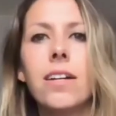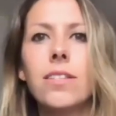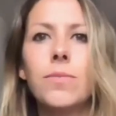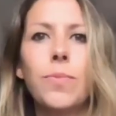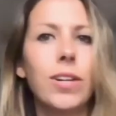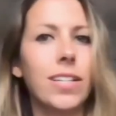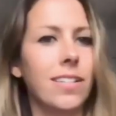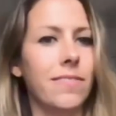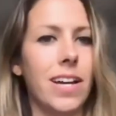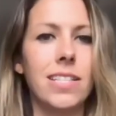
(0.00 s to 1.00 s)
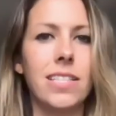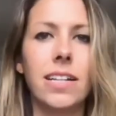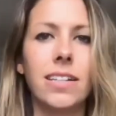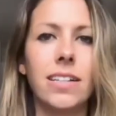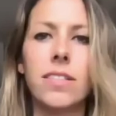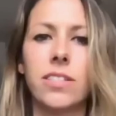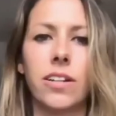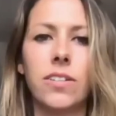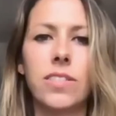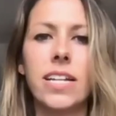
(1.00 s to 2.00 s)
sporting events and
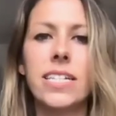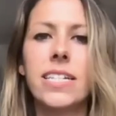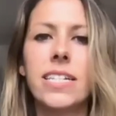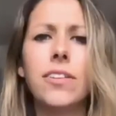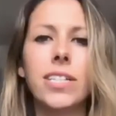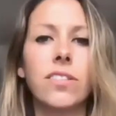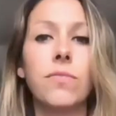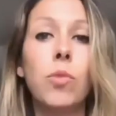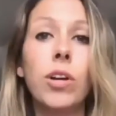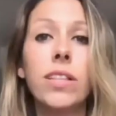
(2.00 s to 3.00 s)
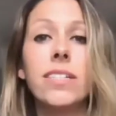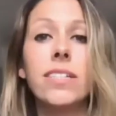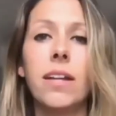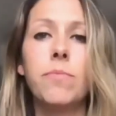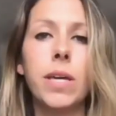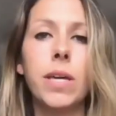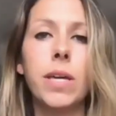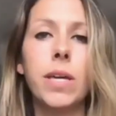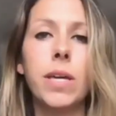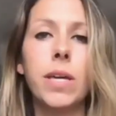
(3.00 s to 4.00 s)
concerts and gatherings of more than 10
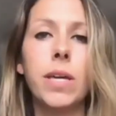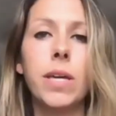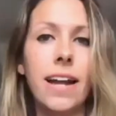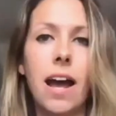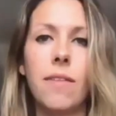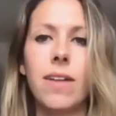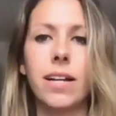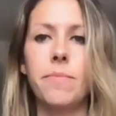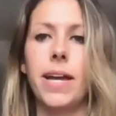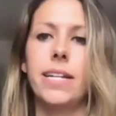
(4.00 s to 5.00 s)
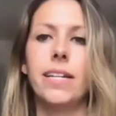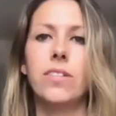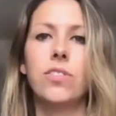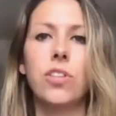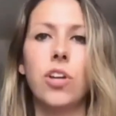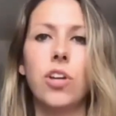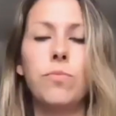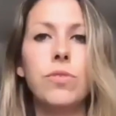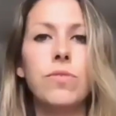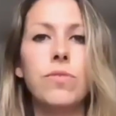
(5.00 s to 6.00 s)
people are not recommended so
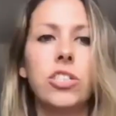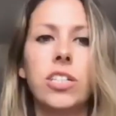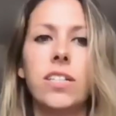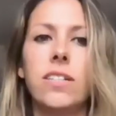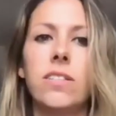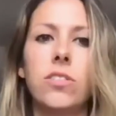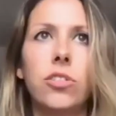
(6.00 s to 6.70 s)
musicians